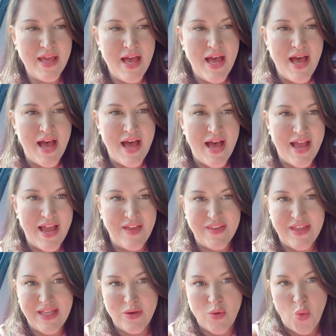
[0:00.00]
and
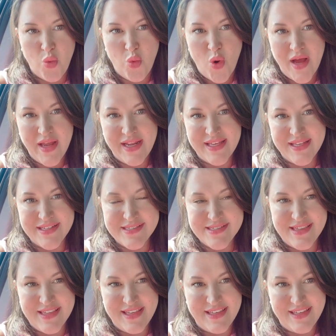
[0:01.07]
then what is
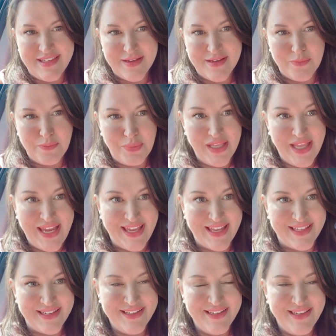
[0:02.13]
the
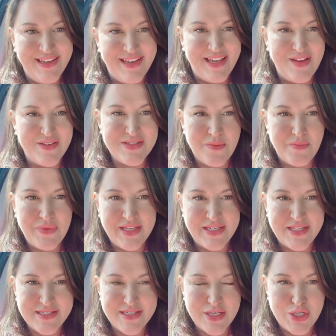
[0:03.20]
plan if something
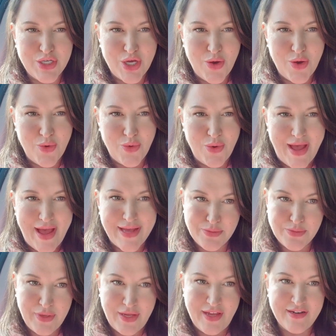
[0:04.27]
doesn't go as
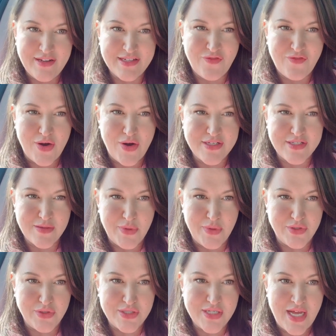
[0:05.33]
planned as far as the
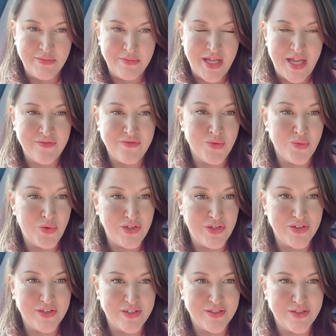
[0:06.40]
builder timeline for when you're
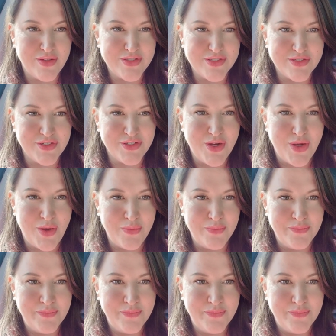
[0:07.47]
going to close on your home.